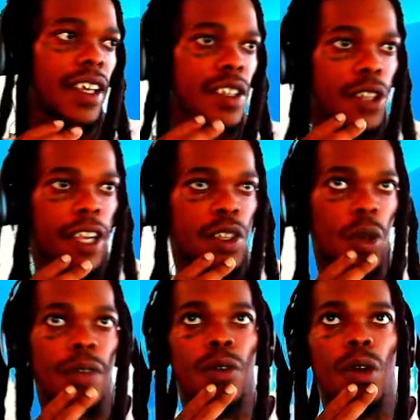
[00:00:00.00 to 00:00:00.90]
it's
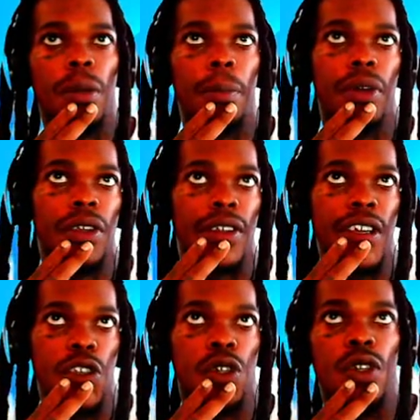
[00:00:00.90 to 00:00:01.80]
if you want to build a deck,
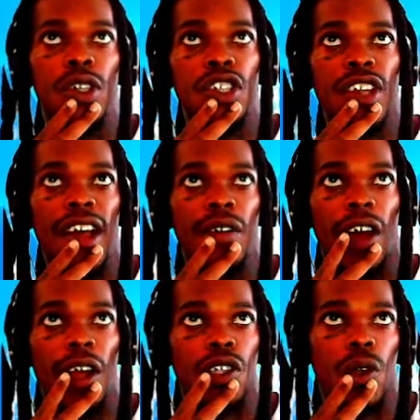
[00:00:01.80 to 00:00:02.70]
you should have the
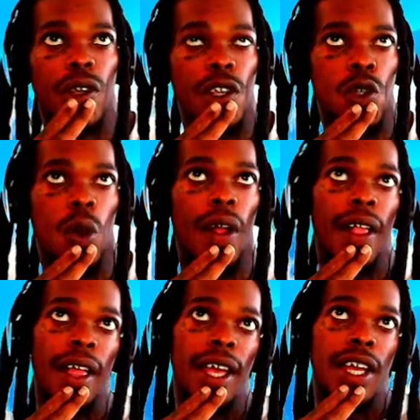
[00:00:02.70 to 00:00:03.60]
option. Okay, so
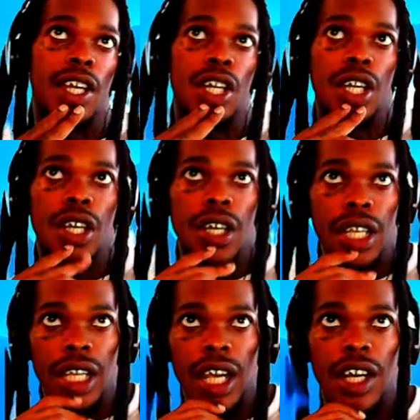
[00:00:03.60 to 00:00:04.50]

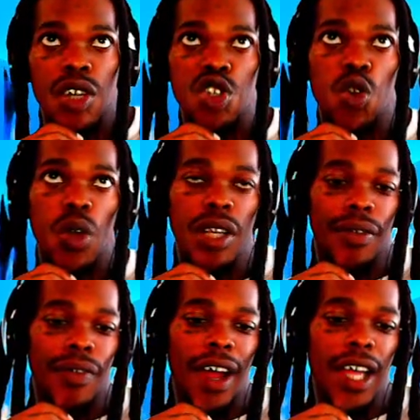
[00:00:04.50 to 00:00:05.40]
yeah, because
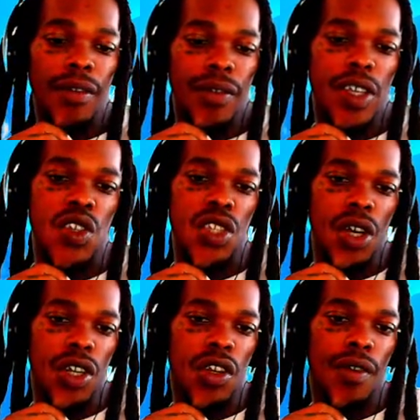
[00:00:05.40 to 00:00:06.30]
25 is not
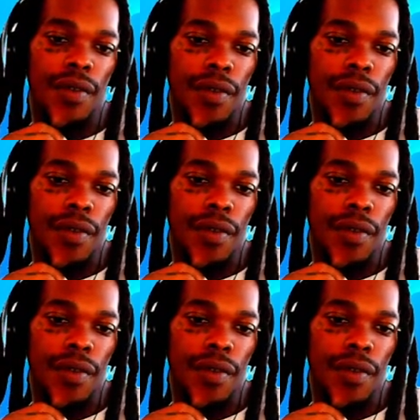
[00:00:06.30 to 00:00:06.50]
enough.